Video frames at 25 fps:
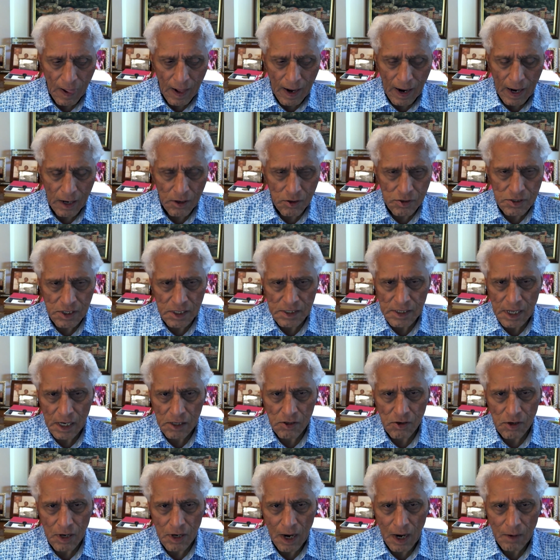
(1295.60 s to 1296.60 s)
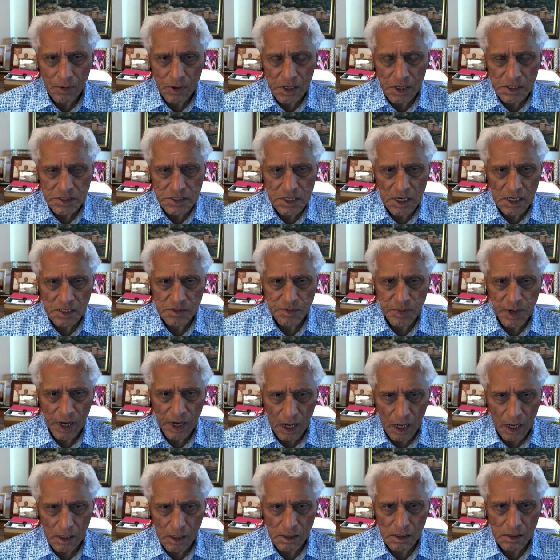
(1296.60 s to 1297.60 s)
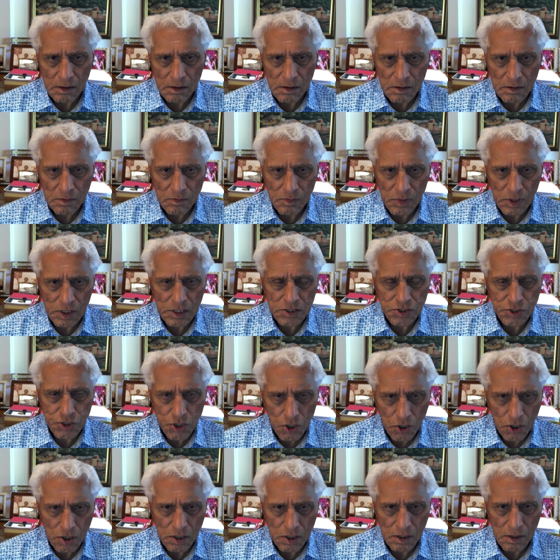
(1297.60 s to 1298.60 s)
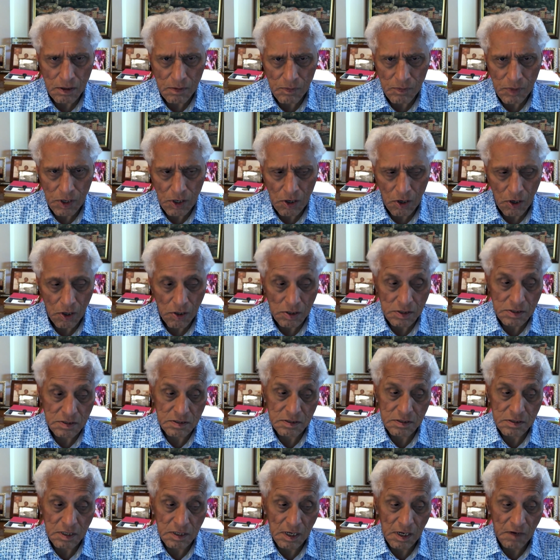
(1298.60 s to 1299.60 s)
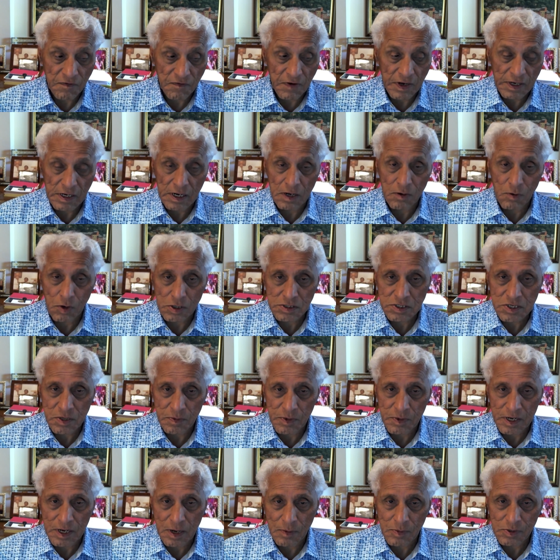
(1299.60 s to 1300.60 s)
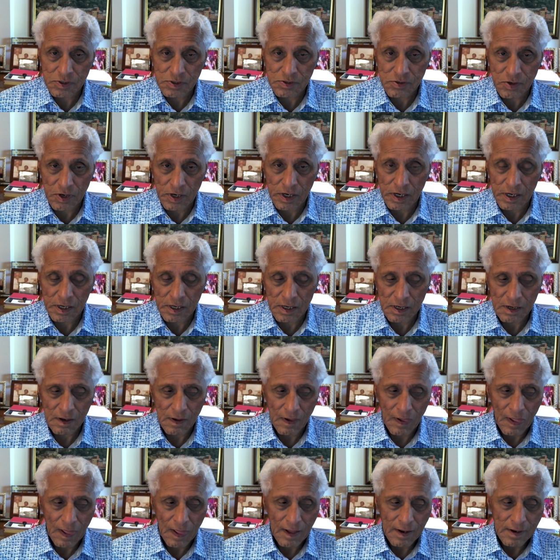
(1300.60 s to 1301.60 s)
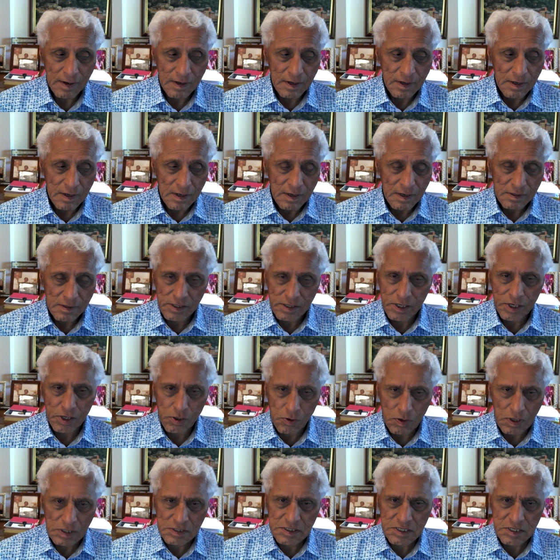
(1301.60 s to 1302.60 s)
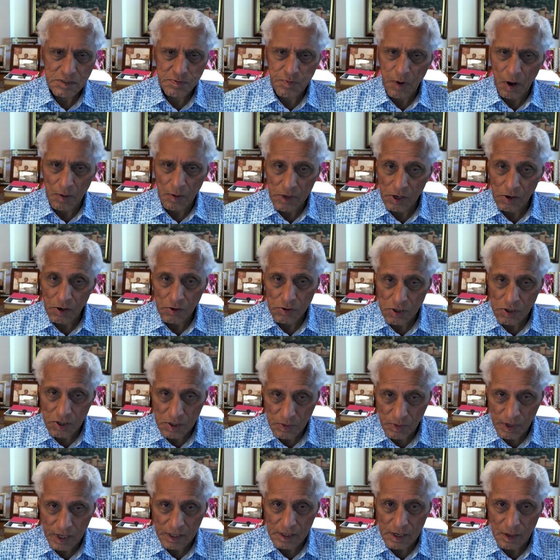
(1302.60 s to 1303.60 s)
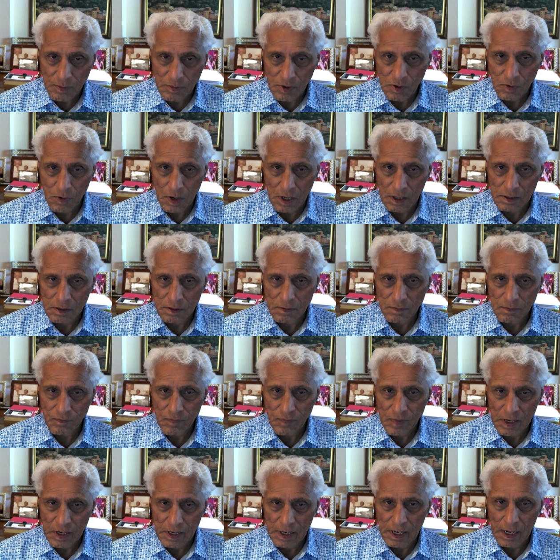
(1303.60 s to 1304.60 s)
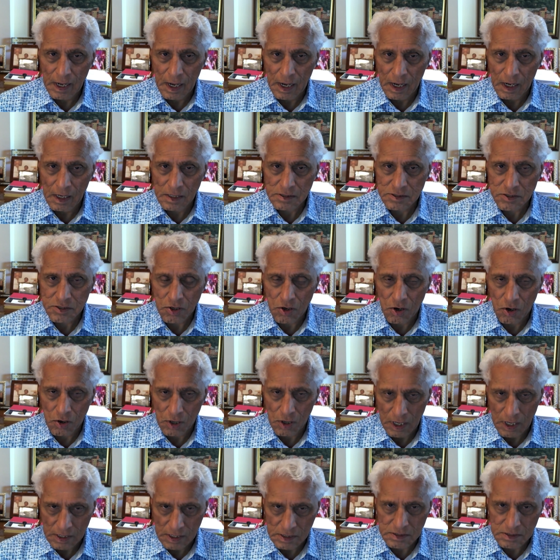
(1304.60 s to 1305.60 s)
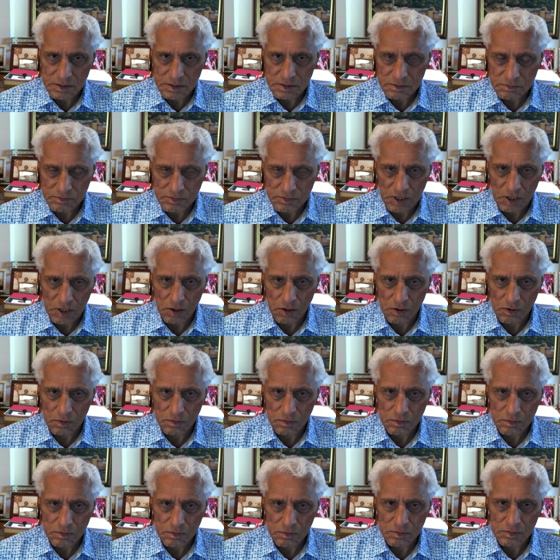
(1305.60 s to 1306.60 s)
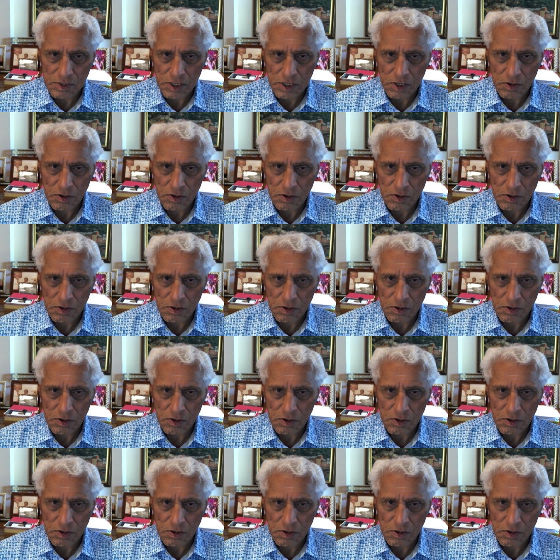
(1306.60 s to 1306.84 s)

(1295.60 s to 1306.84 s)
I don't think that collaboration has begun, but it should, because if India wants to be #3, the US is probably going to remain #1 in AI, so long as, the